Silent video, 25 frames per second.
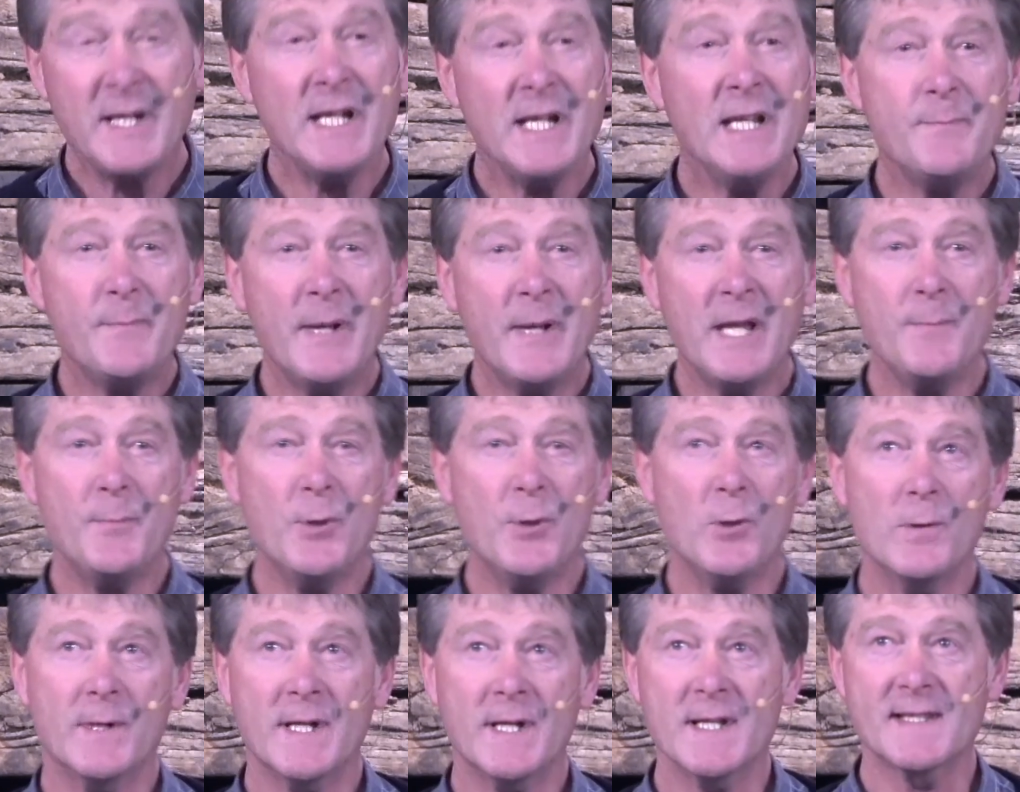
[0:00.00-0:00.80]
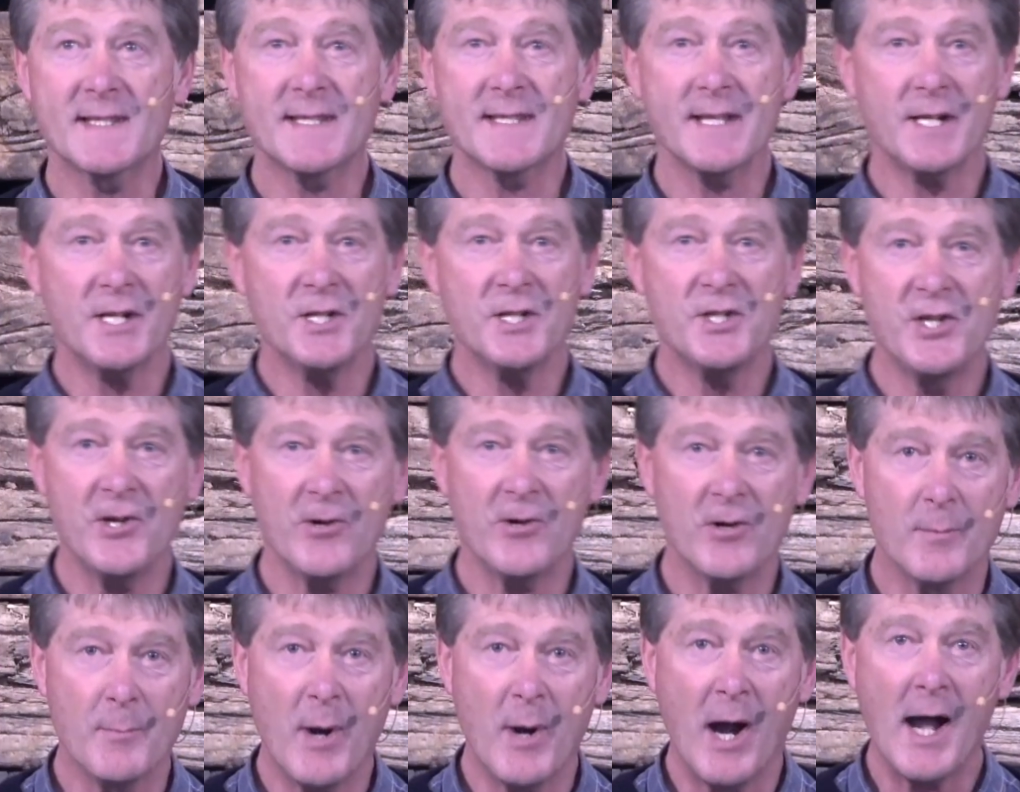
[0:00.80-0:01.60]
Many people consider
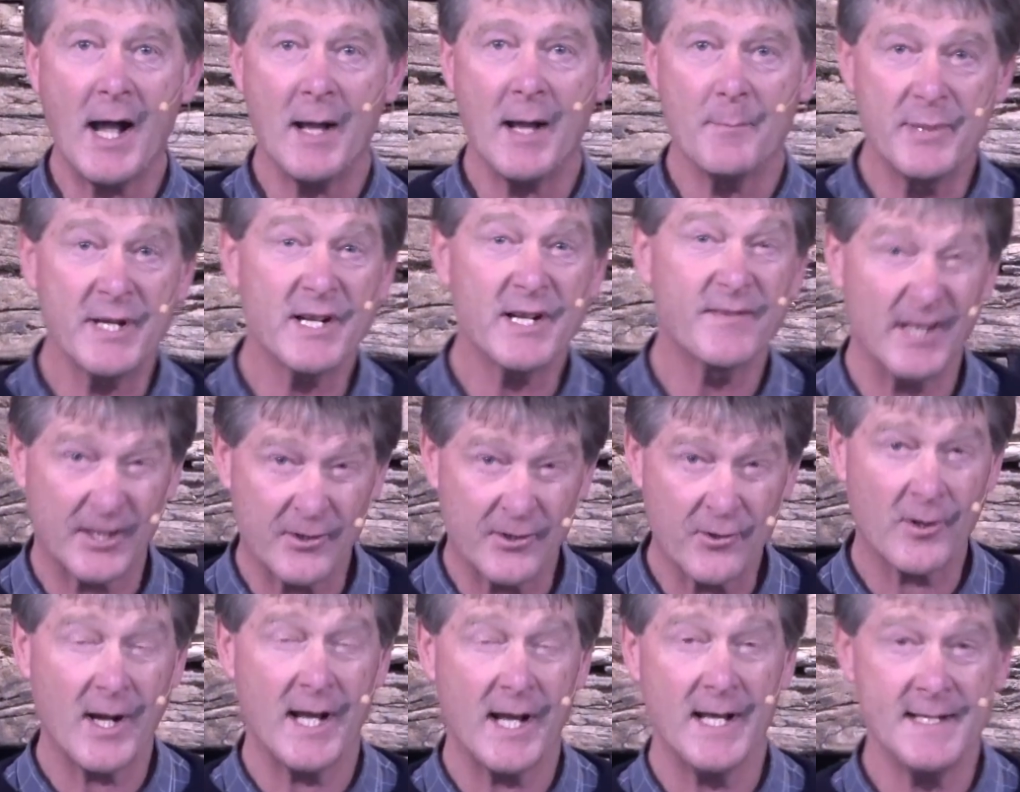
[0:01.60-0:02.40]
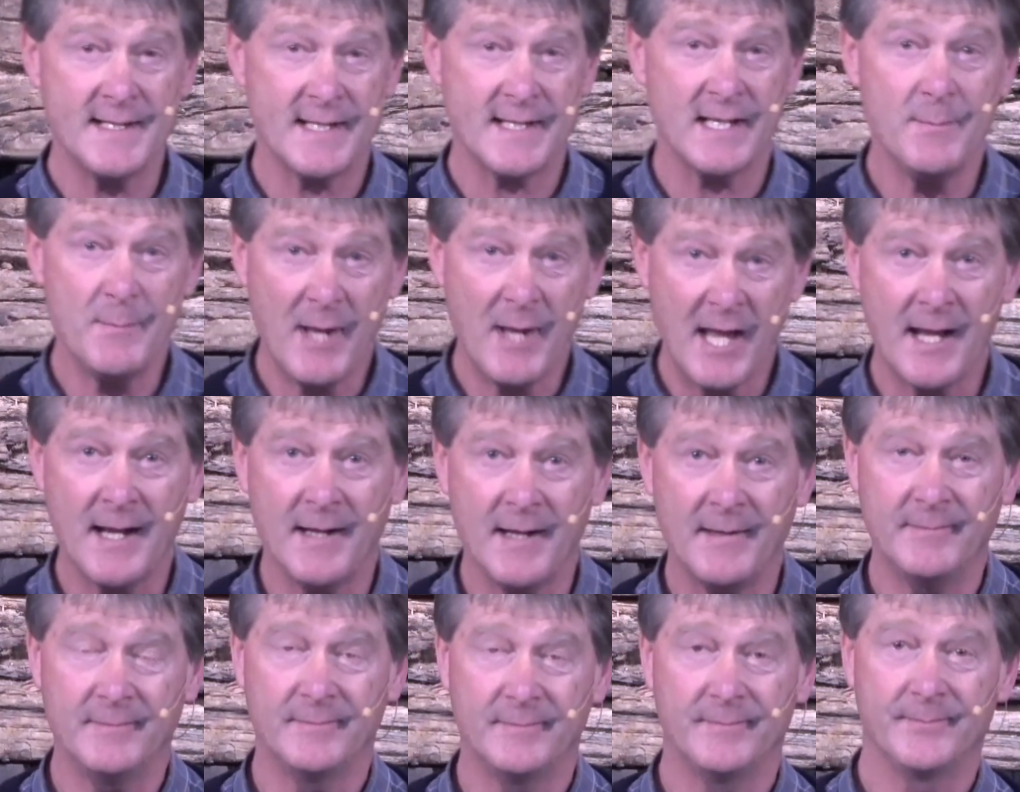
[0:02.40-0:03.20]
Jeremiah a bit of a crazy
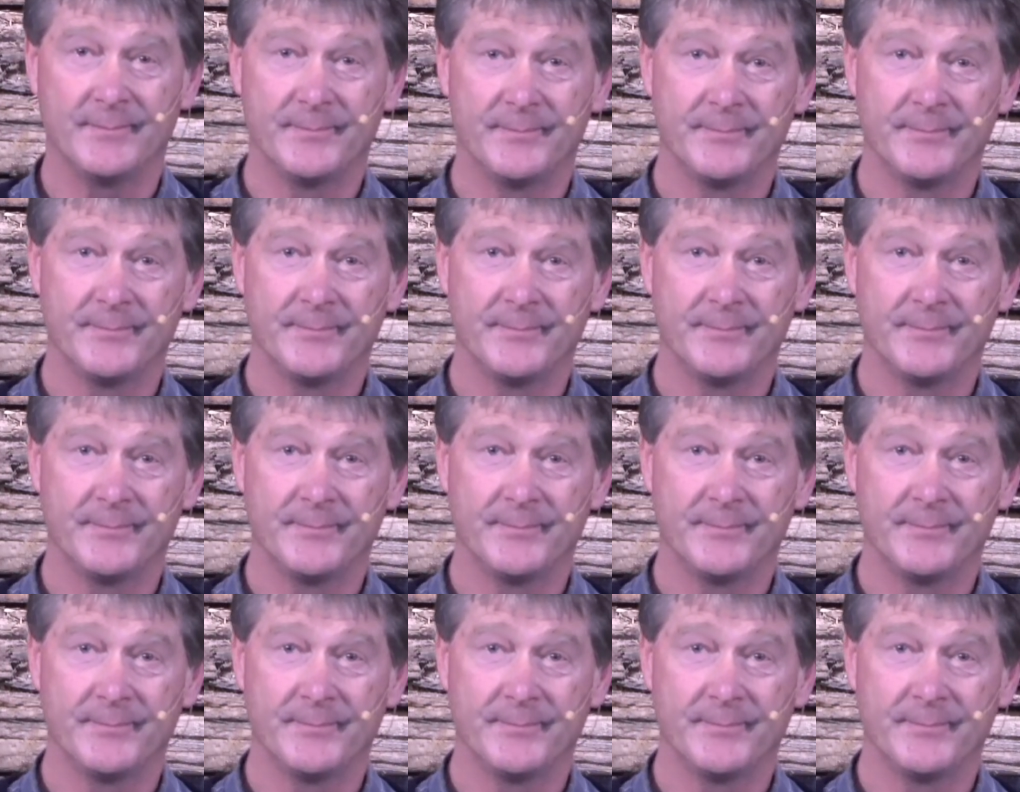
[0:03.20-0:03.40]
man,